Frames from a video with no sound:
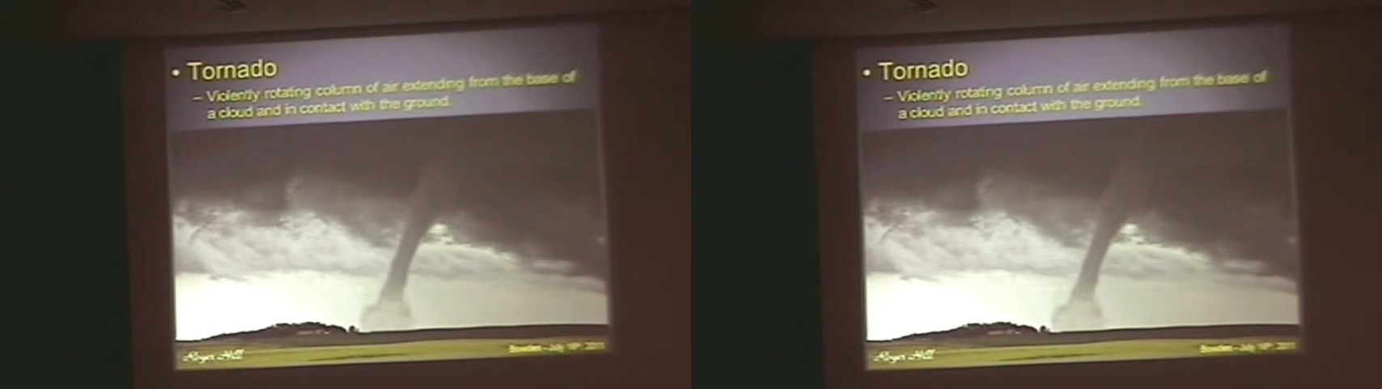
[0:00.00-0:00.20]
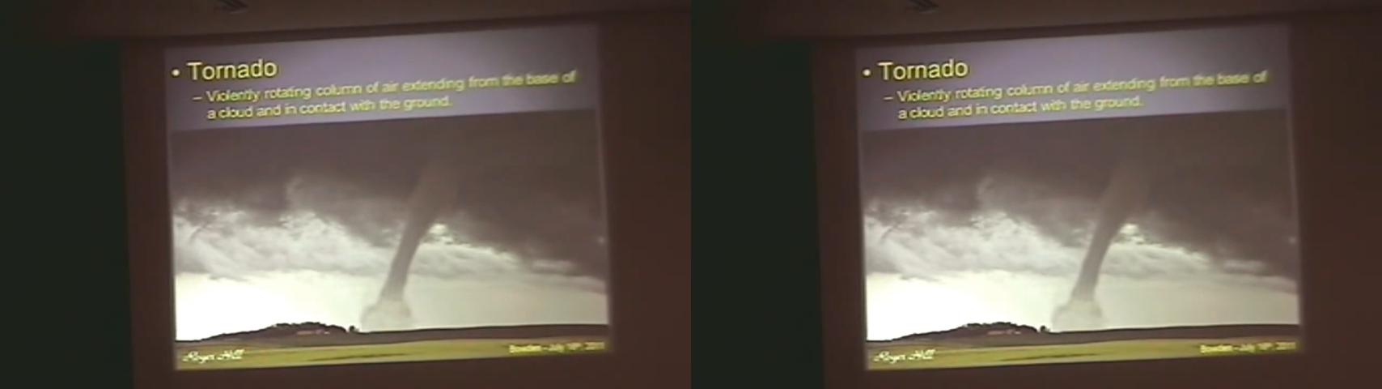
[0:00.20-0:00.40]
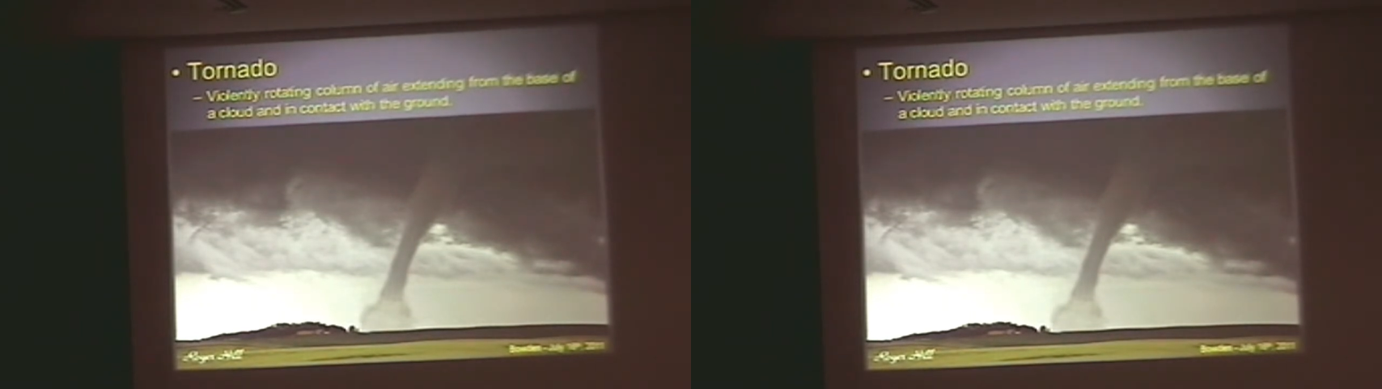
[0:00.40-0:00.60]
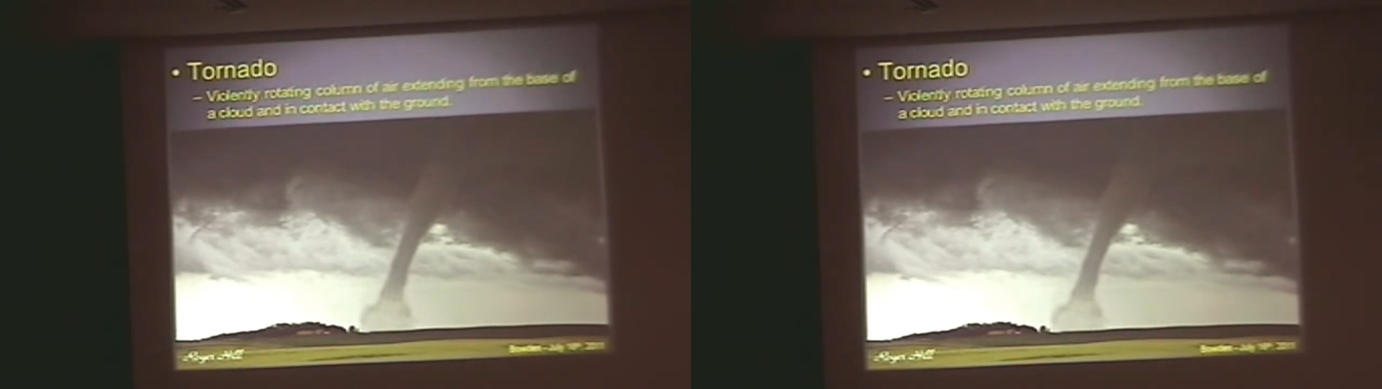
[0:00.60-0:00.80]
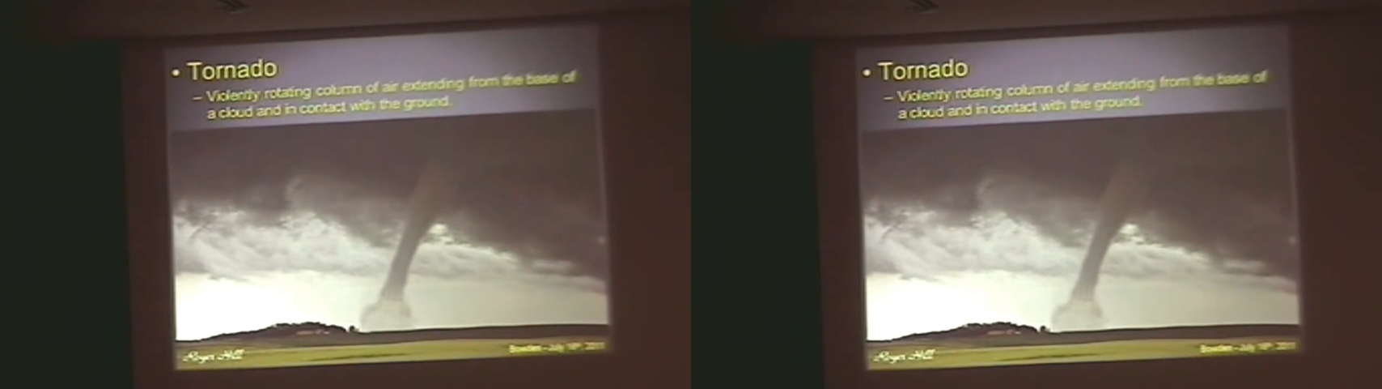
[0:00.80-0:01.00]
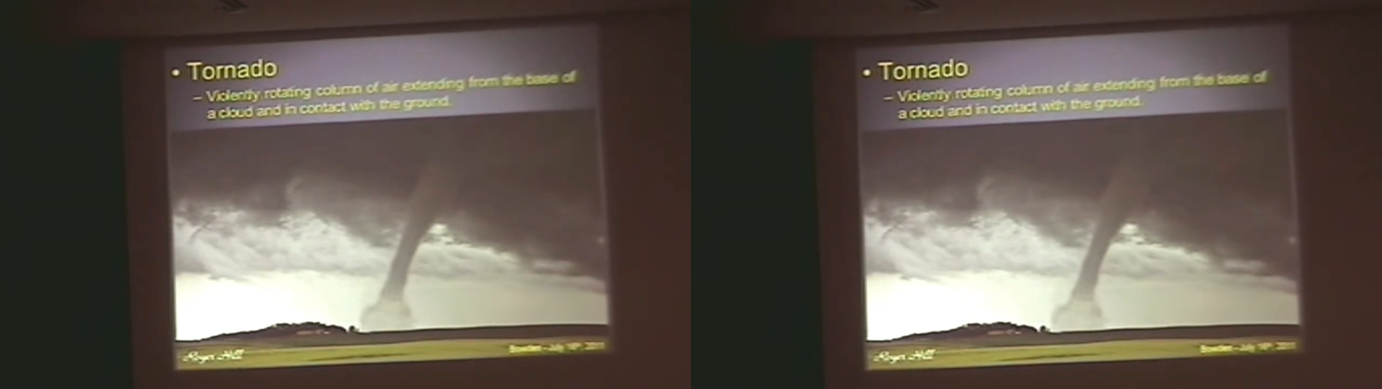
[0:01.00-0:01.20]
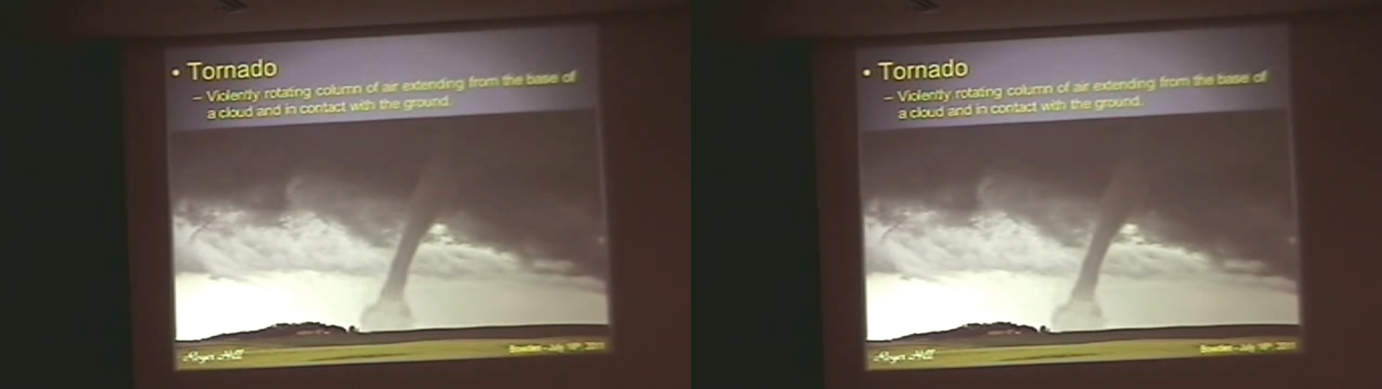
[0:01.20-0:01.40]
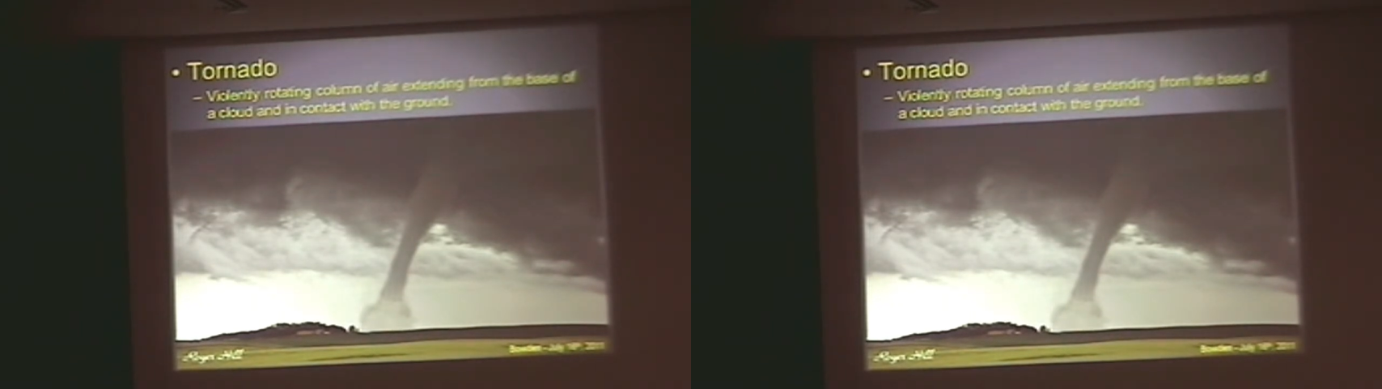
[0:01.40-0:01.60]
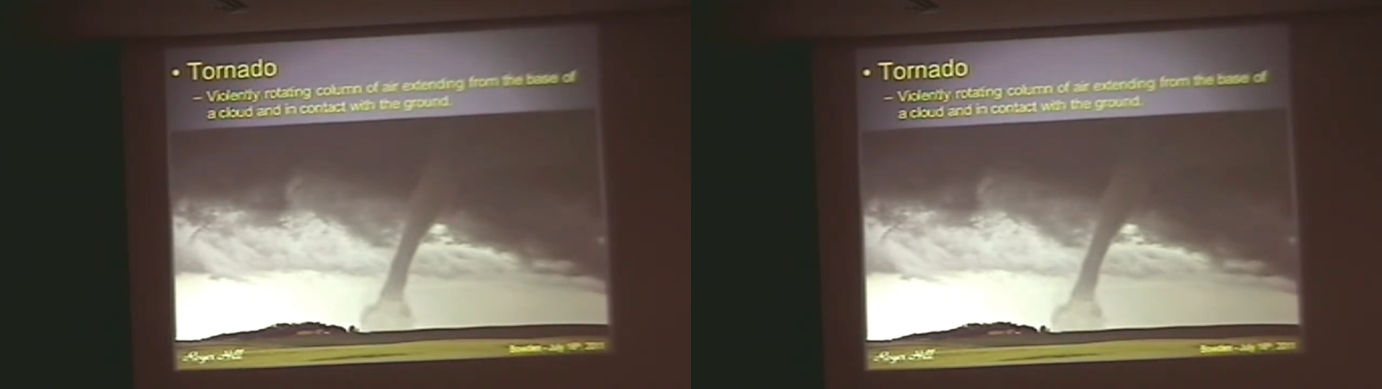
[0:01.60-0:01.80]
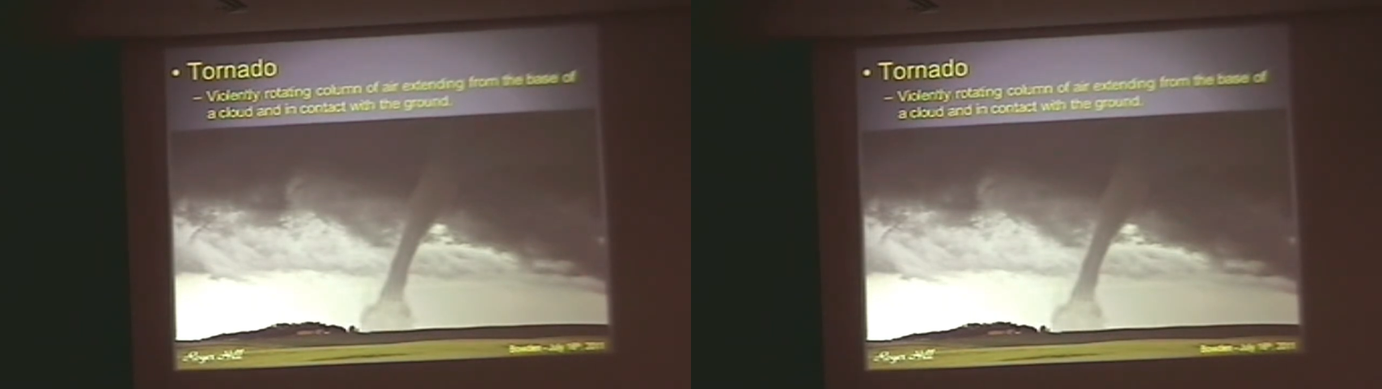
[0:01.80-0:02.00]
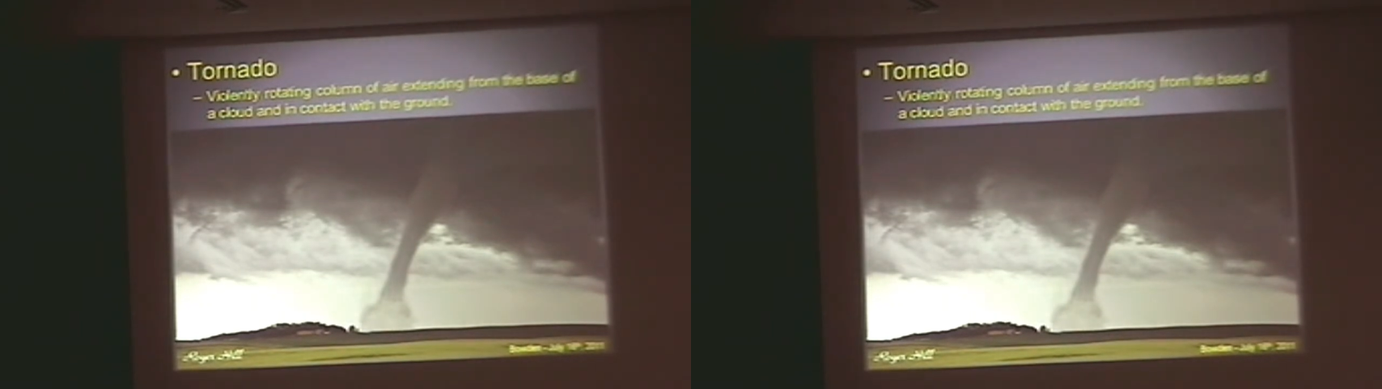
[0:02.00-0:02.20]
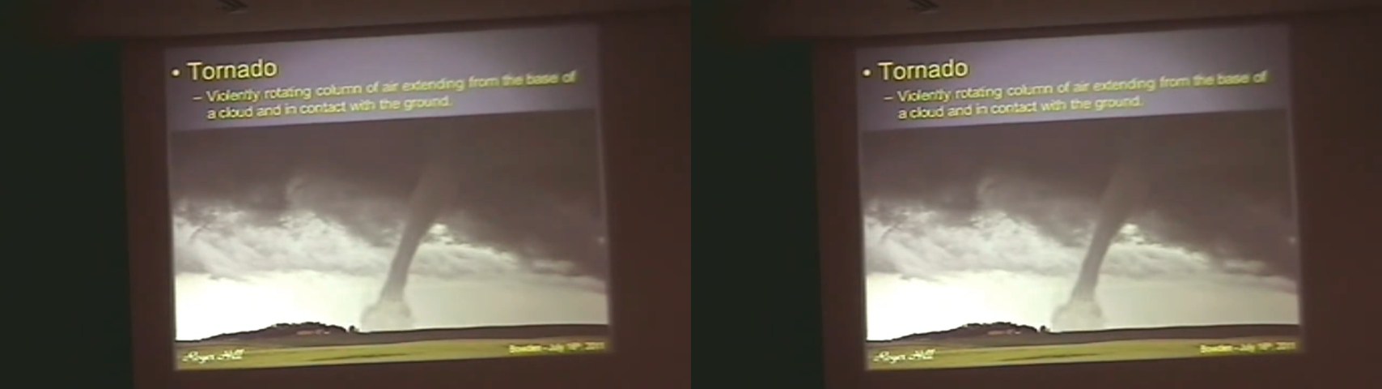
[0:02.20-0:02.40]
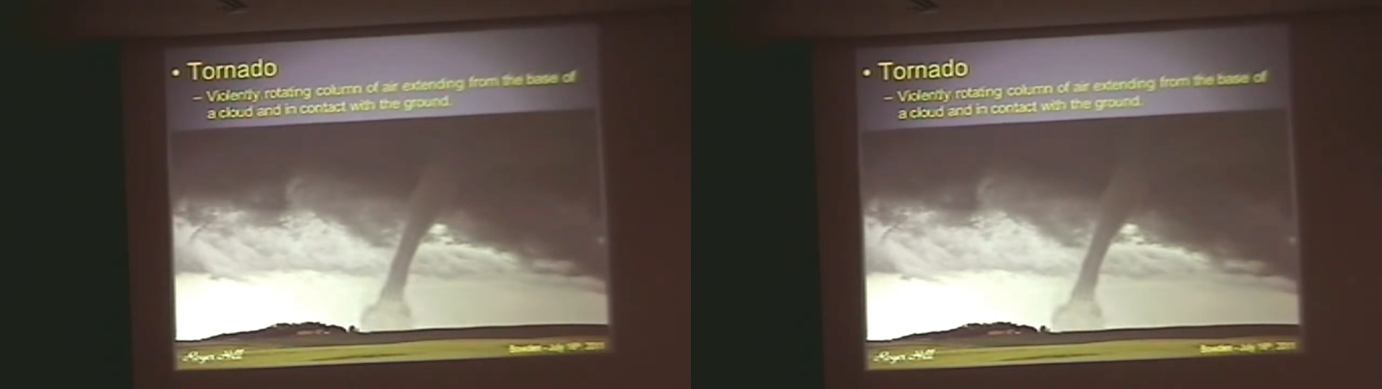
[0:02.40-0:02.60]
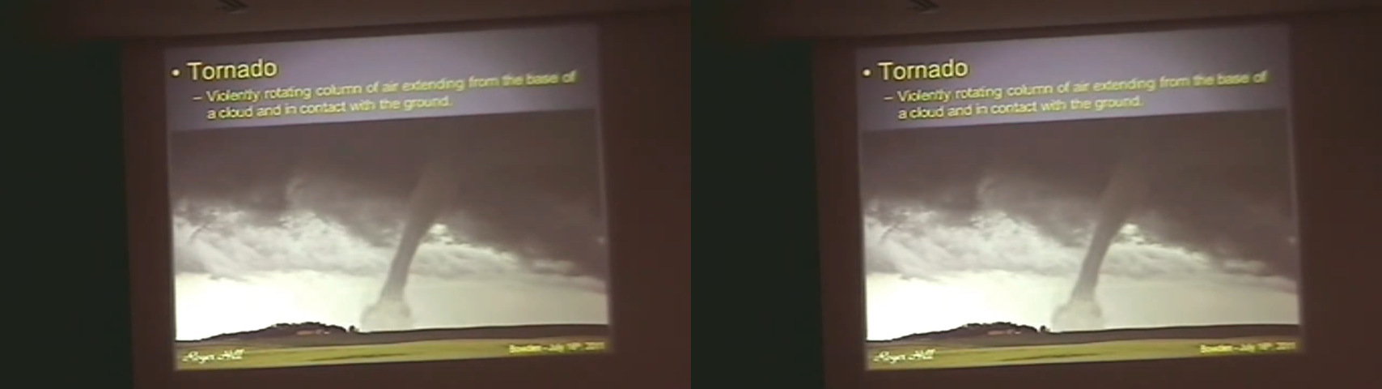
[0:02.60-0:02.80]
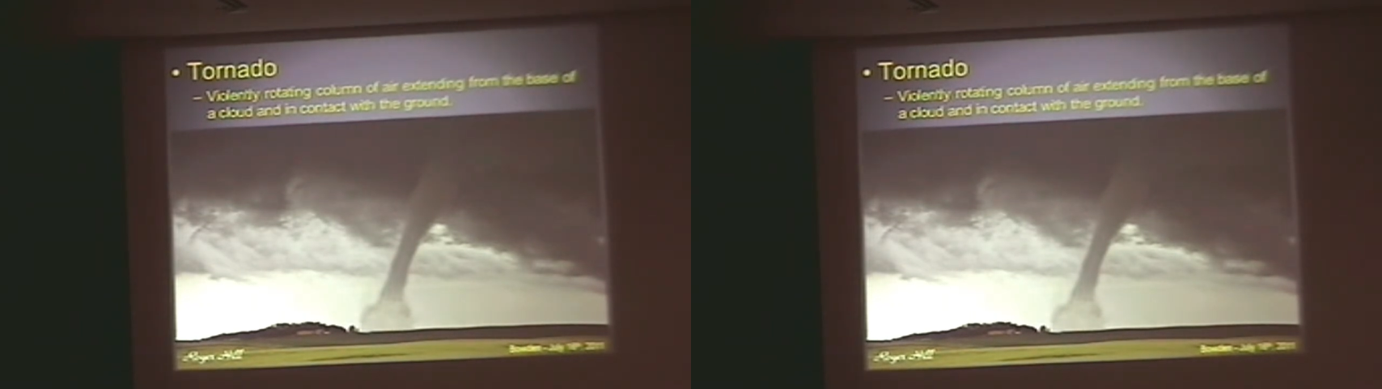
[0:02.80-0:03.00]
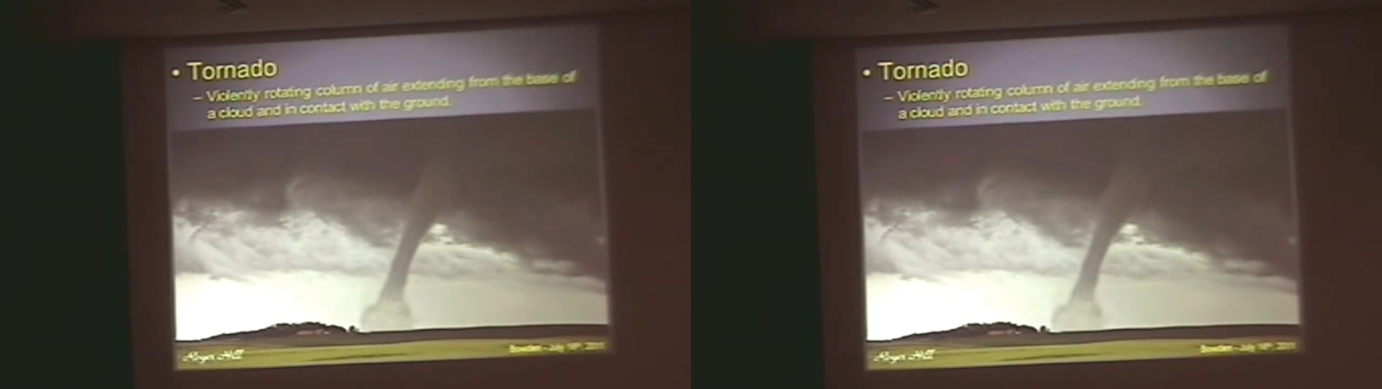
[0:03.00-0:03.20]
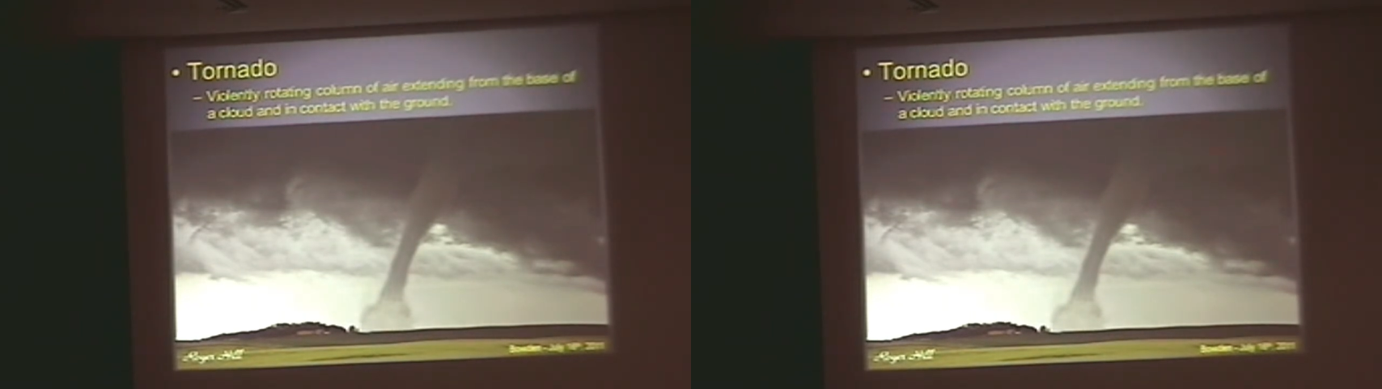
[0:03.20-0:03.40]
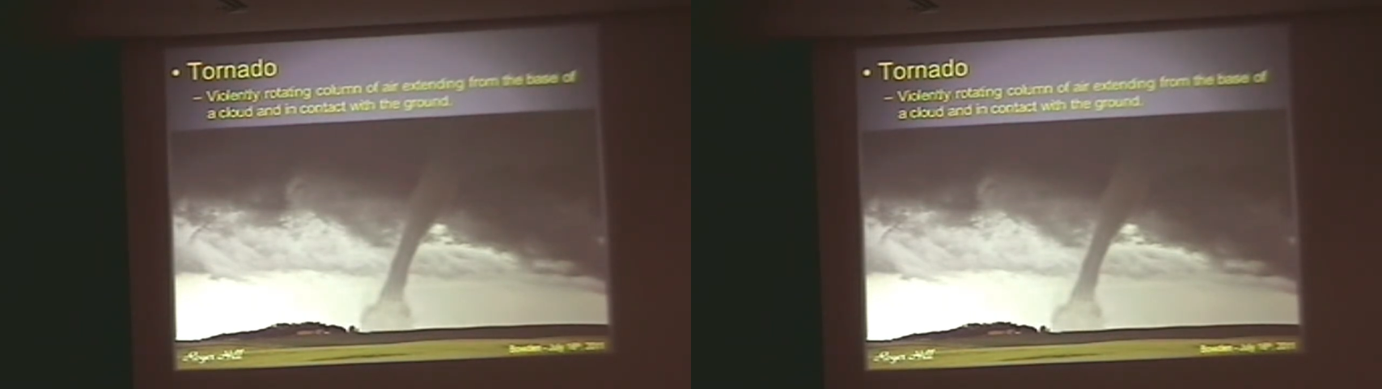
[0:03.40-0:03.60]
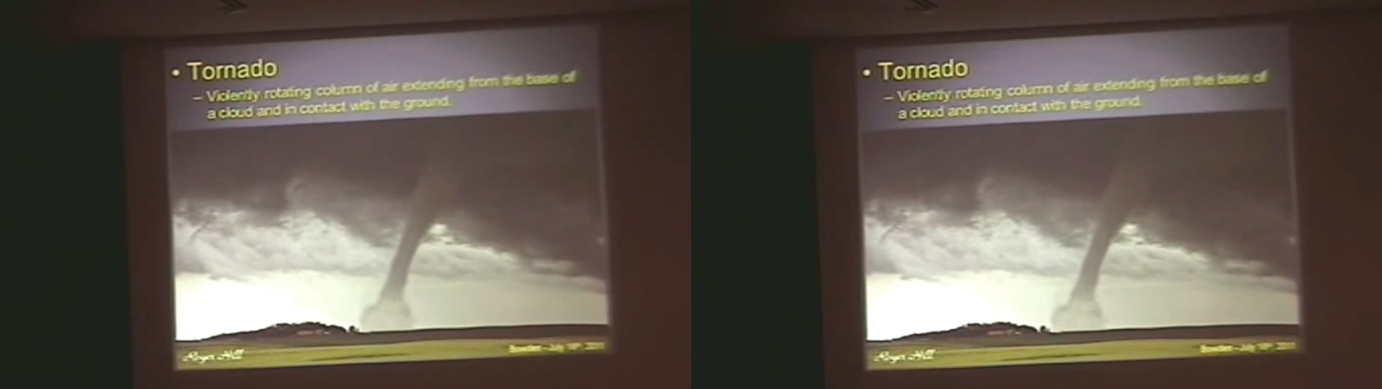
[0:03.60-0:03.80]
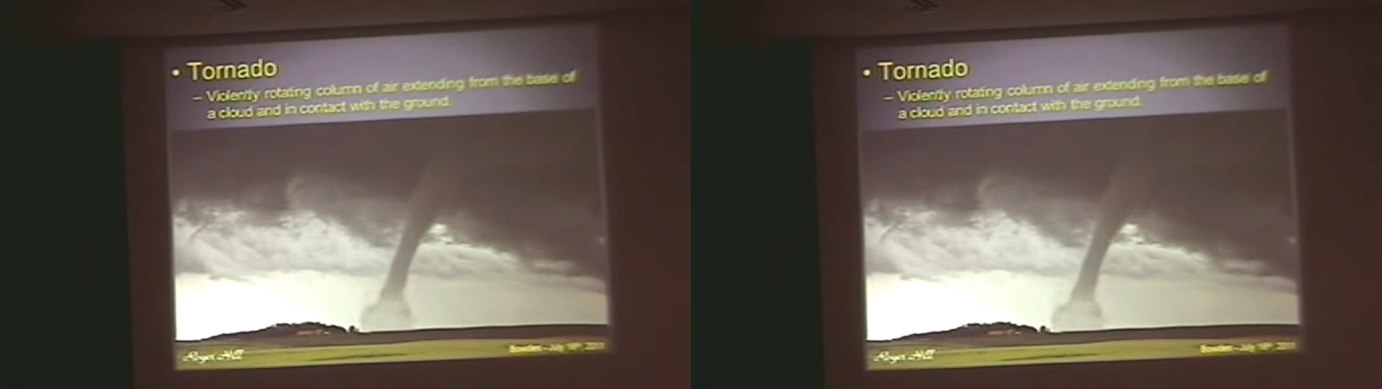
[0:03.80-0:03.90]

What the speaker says: Nobody's mouth can be seen.